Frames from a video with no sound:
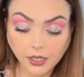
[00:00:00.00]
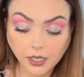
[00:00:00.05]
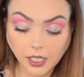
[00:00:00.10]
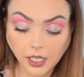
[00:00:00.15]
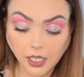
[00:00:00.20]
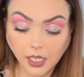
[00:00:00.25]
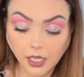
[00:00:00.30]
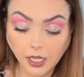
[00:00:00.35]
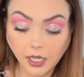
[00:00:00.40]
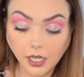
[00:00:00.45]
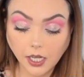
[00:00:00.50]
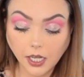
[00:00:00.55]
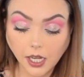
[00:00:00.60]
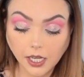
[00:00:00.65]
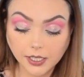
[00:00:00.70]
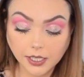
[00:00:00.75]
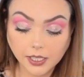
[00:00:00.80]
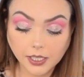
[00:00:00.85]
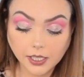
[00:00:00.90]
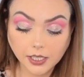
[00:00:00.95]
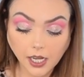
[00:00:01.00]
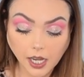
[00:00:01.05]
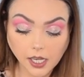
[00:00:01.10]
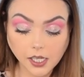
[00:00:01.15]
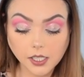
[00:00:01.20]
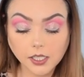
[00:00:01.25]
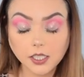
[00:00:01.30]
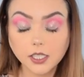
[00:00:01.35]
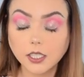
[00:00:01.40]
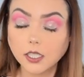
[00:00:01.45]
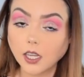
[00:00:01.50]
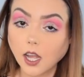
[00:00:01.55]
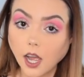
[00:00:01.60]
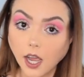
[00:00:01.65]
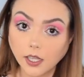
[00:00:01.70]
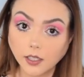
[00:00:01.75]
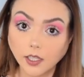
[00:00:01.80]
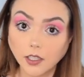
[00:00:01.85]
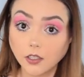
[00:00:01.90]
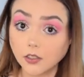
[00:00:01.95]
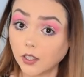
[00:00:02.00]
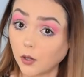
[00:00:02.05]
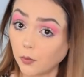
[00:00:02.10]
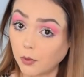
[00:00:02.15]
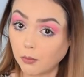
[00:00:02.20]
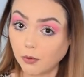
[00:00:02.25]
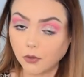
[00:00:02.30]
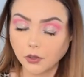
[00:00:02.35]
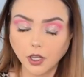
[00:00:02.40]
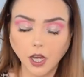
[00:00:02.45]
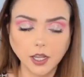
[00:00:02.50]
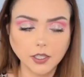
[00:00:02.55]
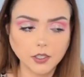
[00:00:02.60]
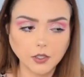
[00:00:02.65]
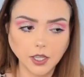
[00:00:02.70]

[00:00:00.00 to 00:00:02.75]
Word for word: The Estate highlighter that we both got.